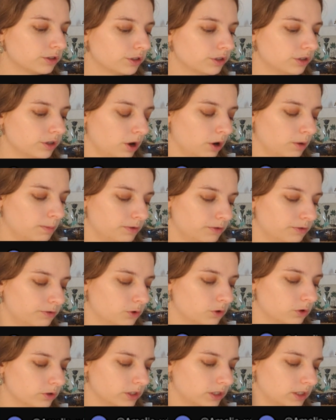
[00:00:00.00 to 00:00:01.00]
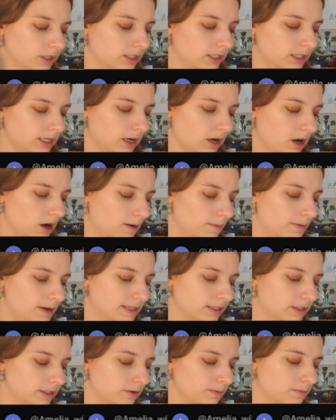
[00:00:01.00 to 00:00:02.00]
to know before studying
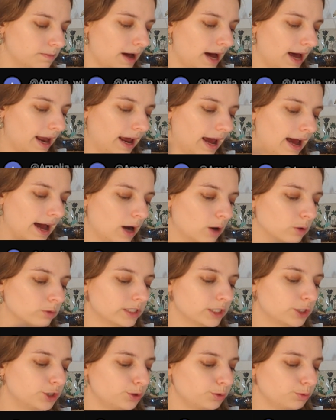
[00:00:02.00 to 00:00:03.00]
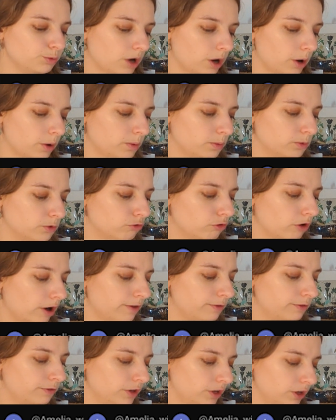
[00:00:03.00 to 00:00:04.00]
herbalism, and how did you know it was
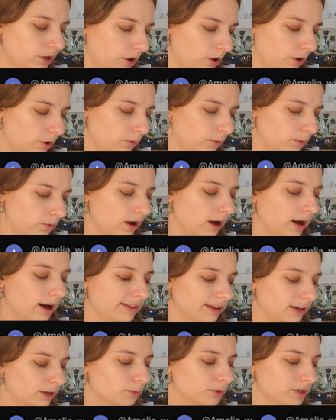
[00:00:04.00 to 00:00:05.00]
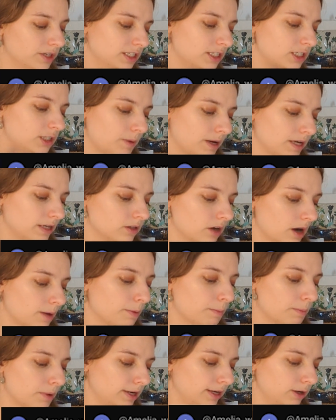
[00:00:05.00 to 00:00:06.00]
right for you and that you wanted to spend time
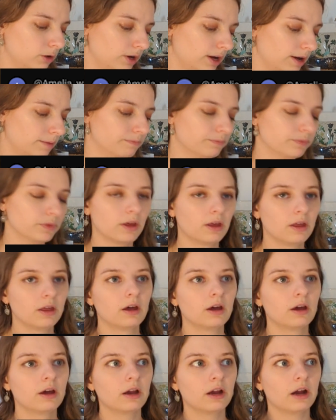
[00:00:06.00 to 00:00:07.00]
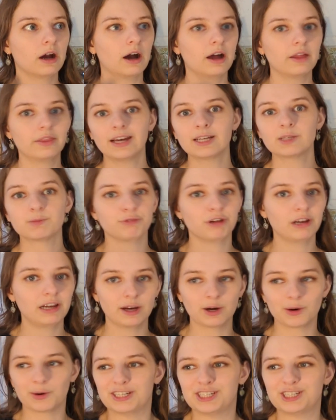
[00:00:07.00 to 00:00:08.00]
and money on it? That's a
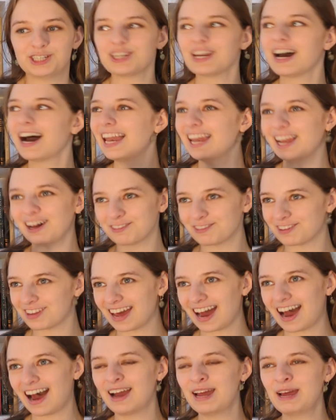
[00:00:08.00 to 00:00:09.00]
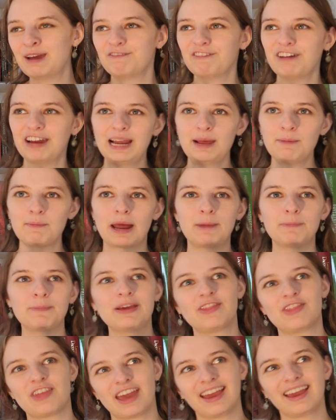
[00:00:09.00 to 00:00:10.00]
brilliant question. I loved that. It really made me
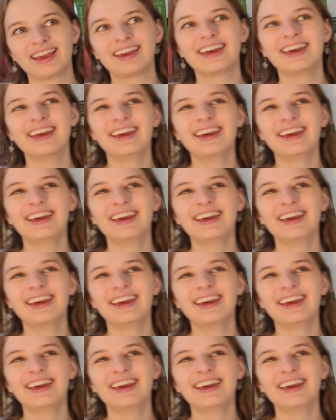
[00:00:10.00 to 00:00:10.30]
think.